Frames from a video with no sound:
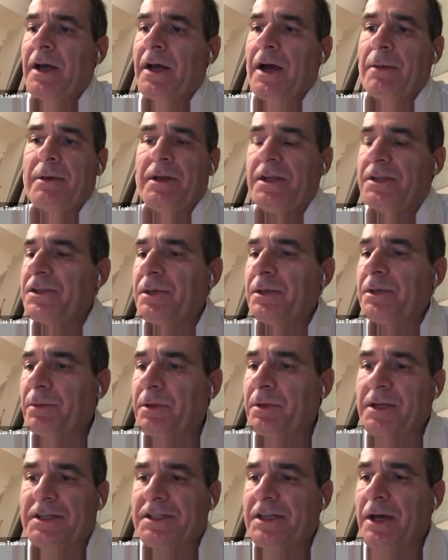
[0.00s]
I mean, a
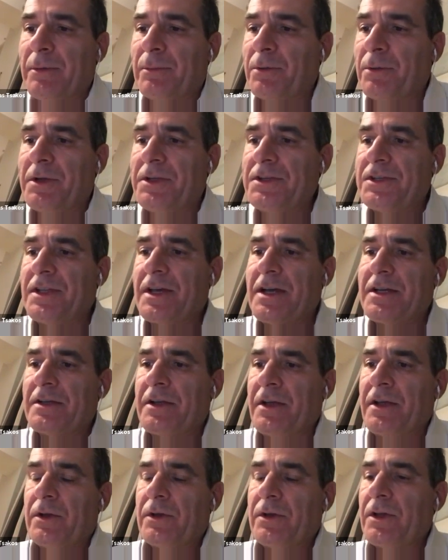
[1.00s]
simple example is that,
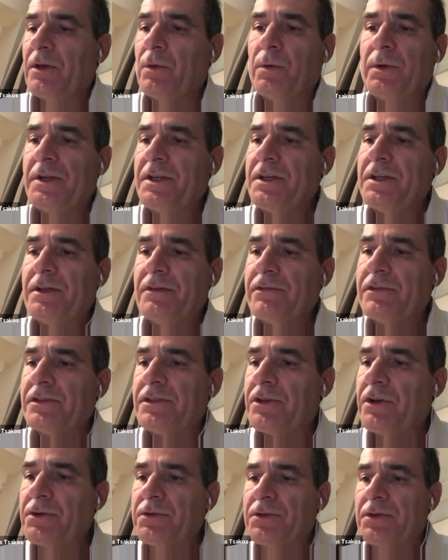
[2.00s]
we need different
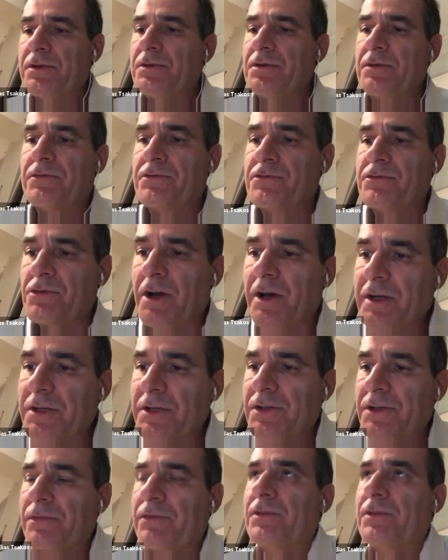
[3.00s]
doses of drugs